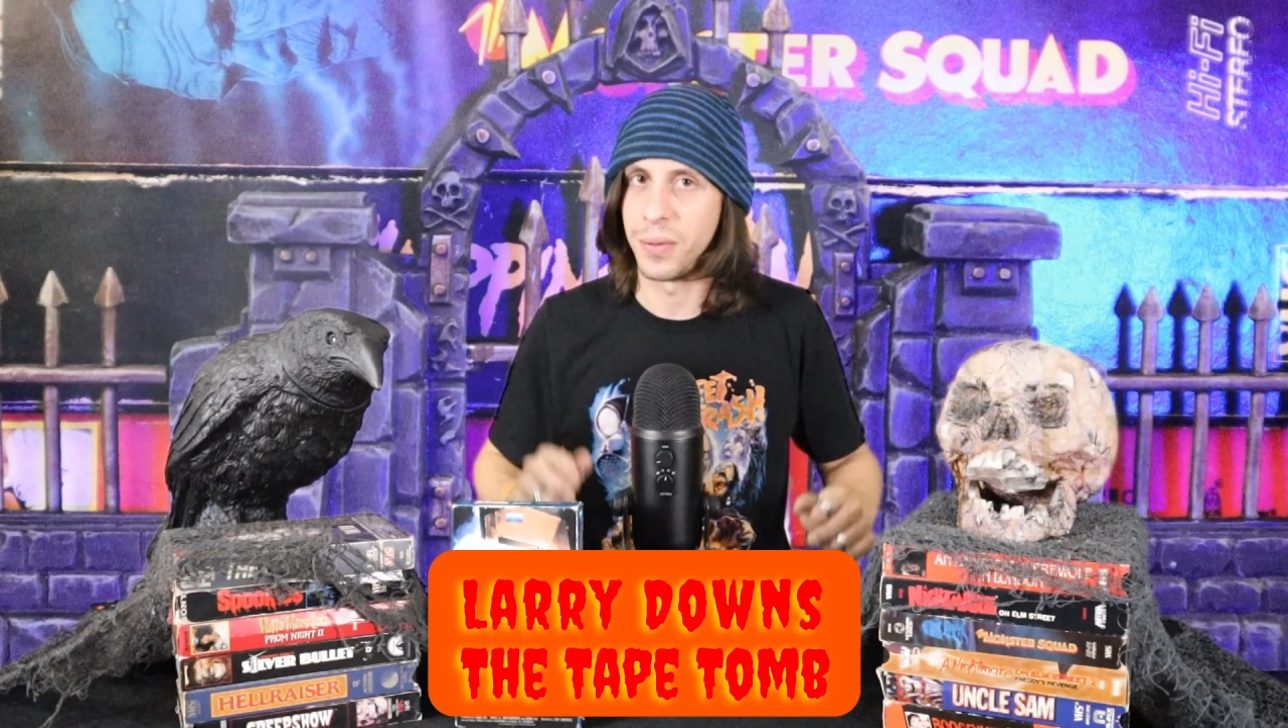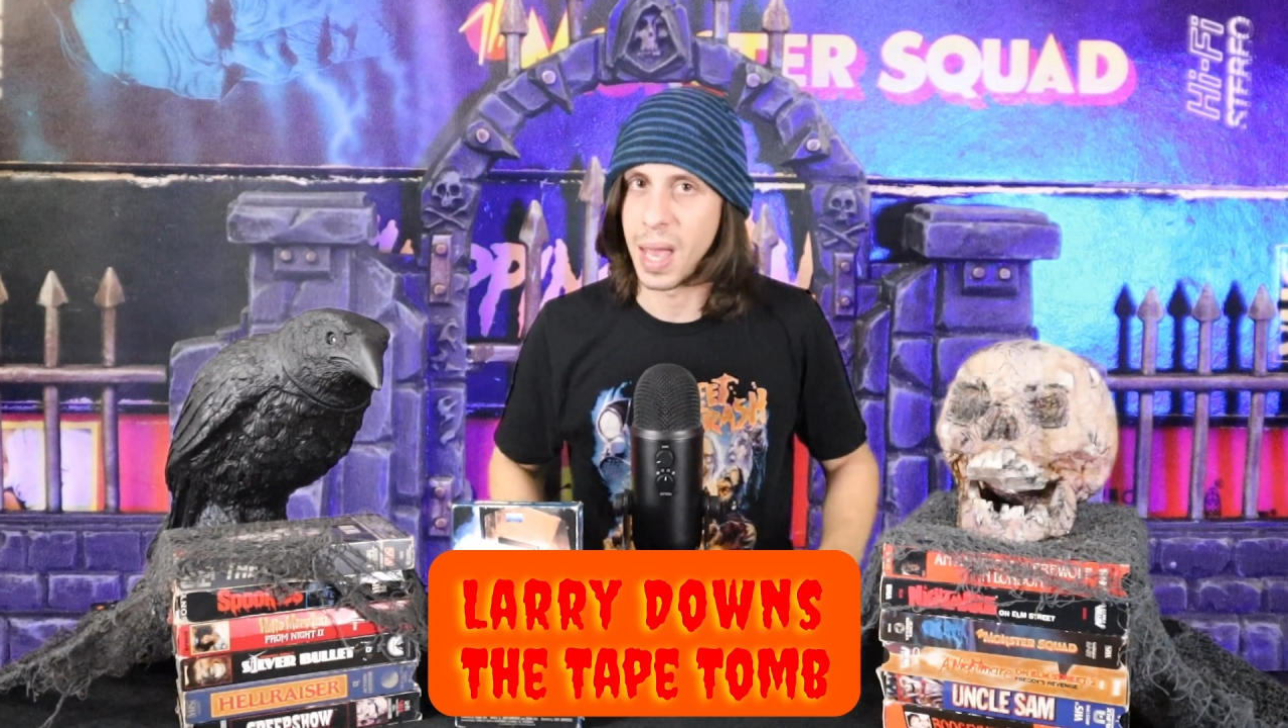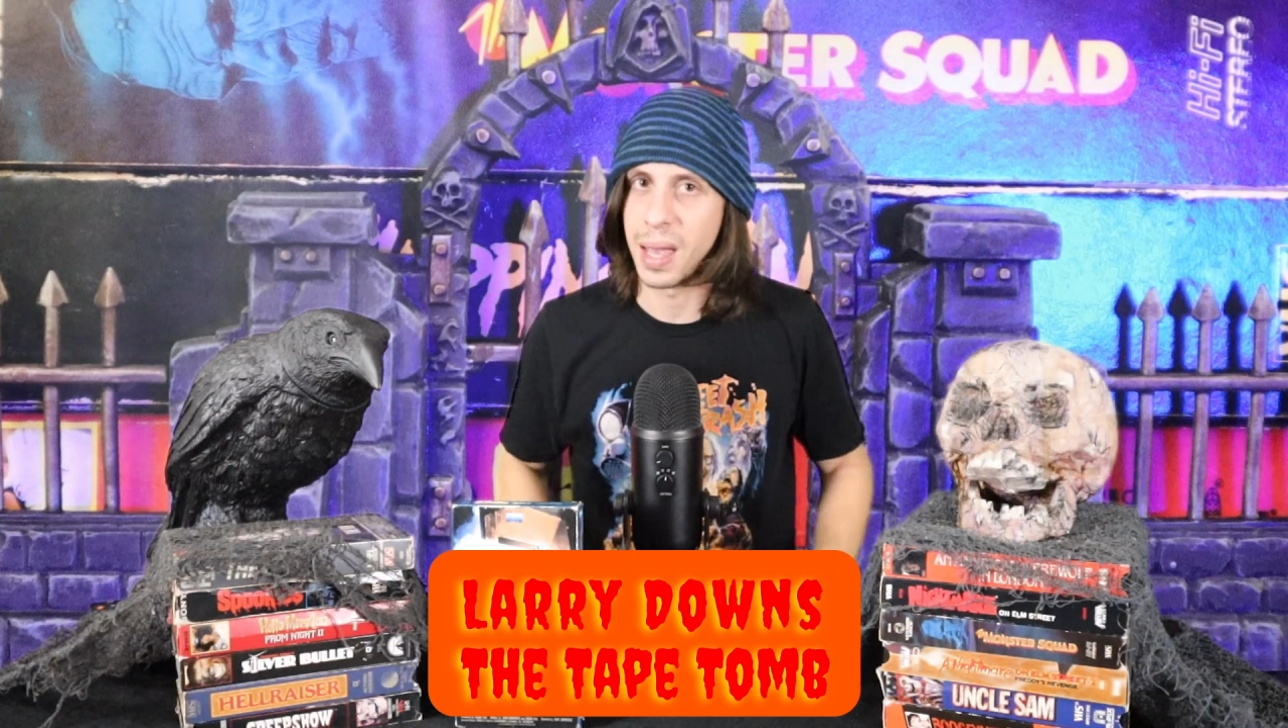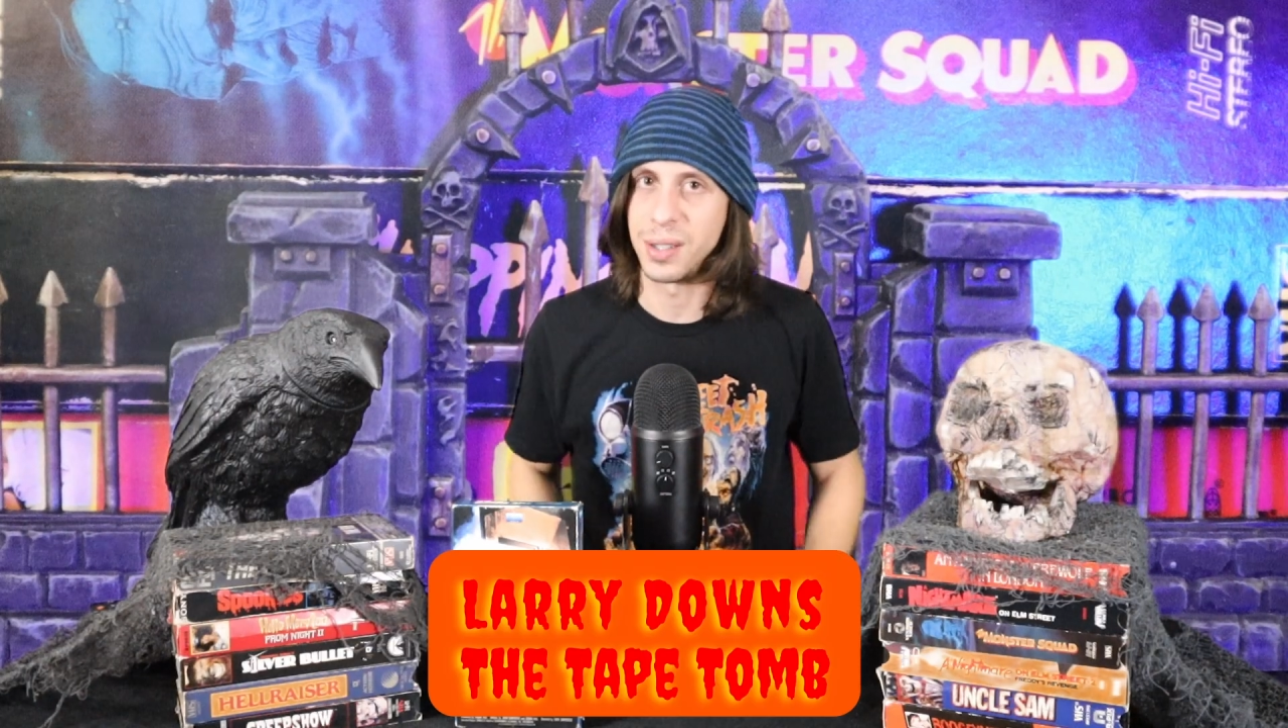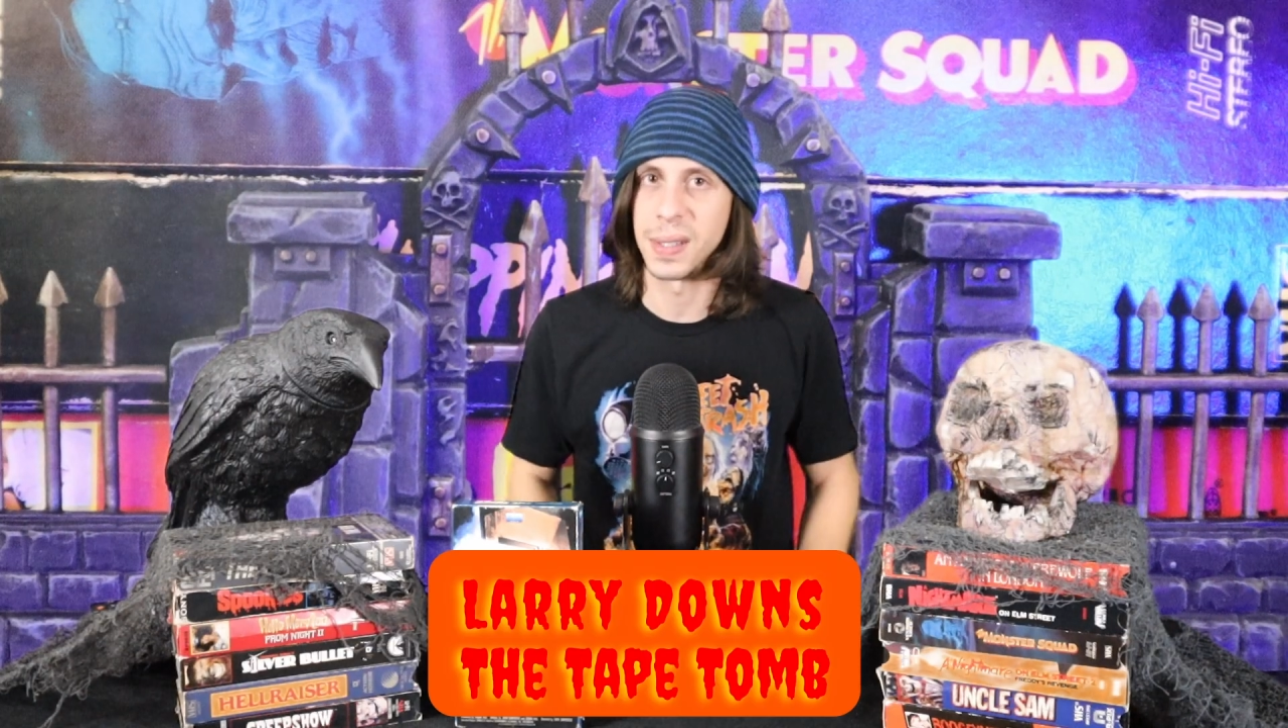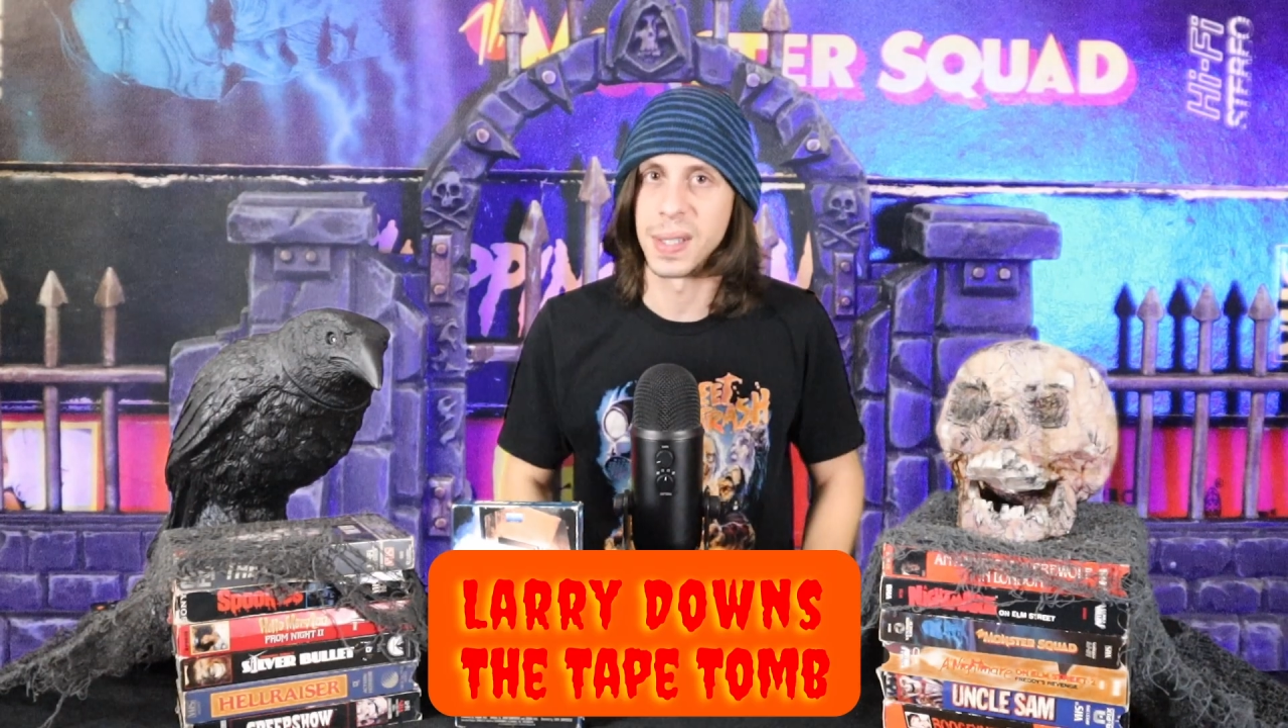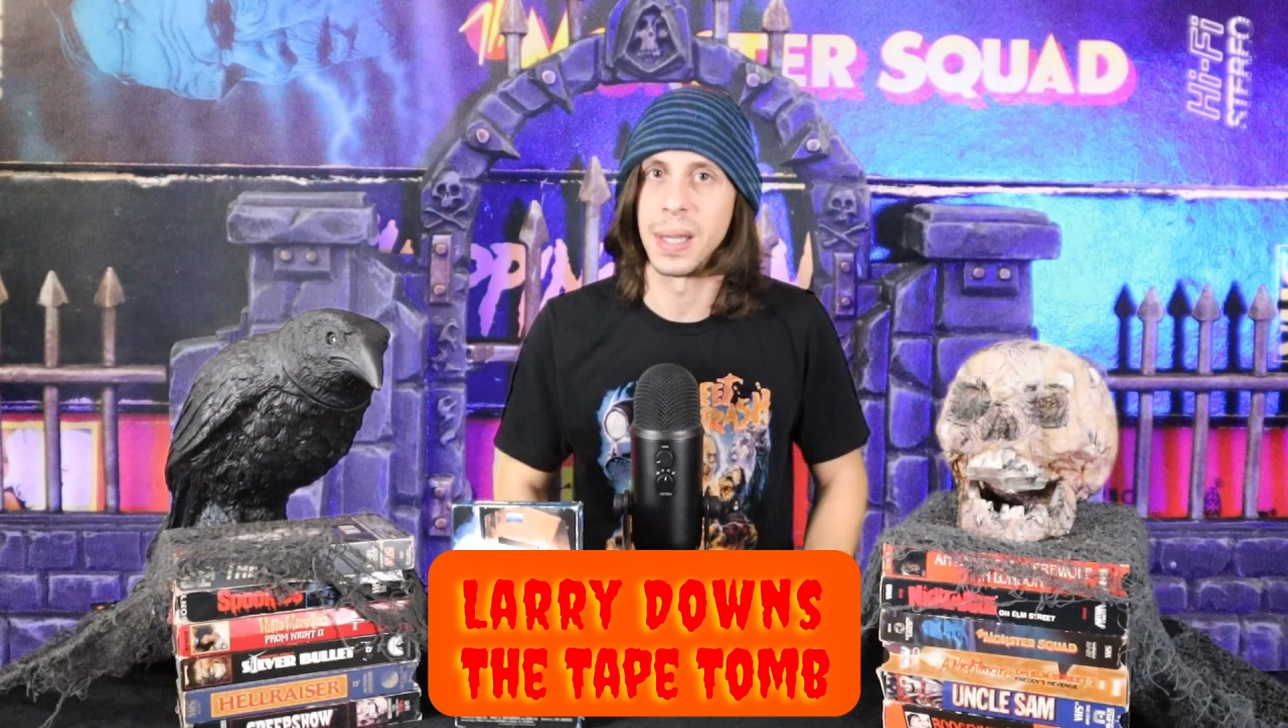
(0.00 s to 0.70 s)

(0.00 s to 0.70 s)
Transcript: VHS